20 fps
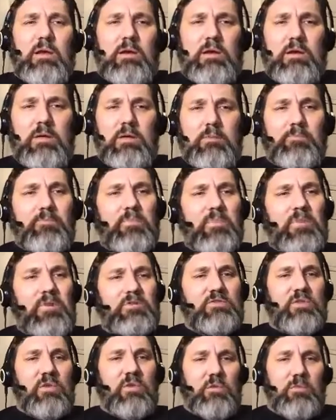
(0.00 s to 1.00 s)
Um,
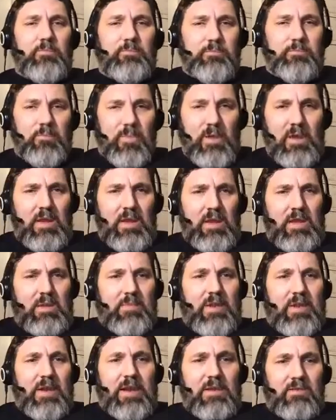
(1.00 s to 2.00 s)
so,
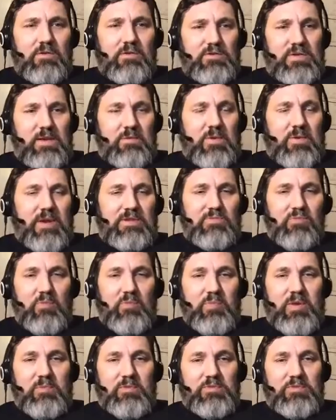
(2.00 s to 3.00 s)
hey, looks like we got some
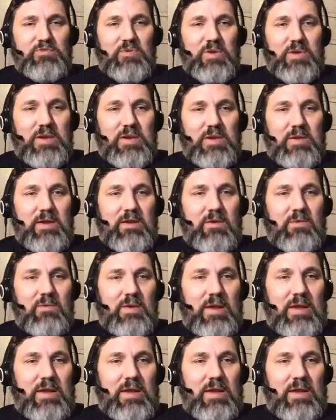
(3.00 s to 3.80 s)
more people joined in there.